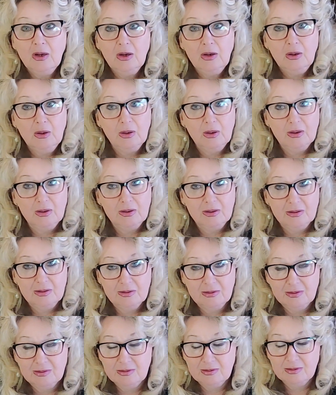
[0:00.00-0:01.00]

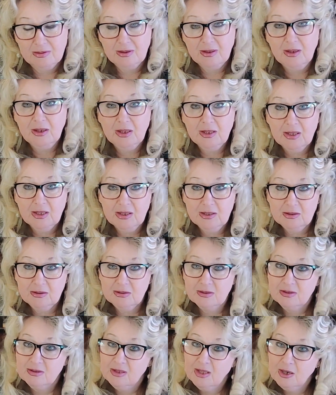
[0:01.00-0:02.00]
oh, I can
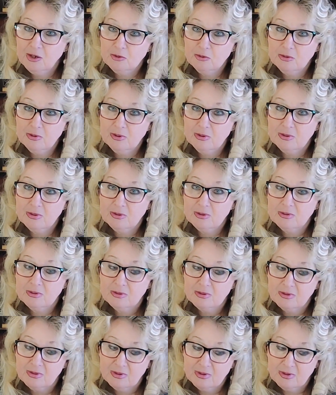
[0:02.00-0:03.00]
now
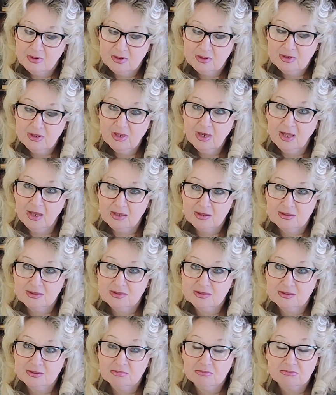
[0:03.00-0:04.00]

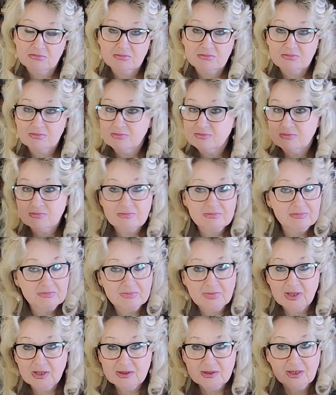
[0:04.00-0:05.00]
relax.
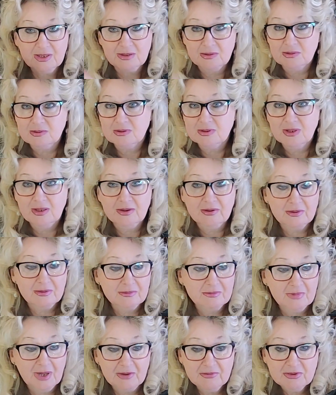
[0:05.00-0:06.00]
And the
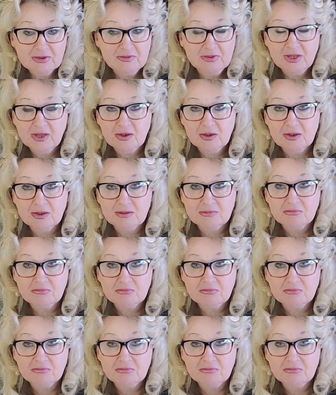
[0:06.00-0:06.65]
everything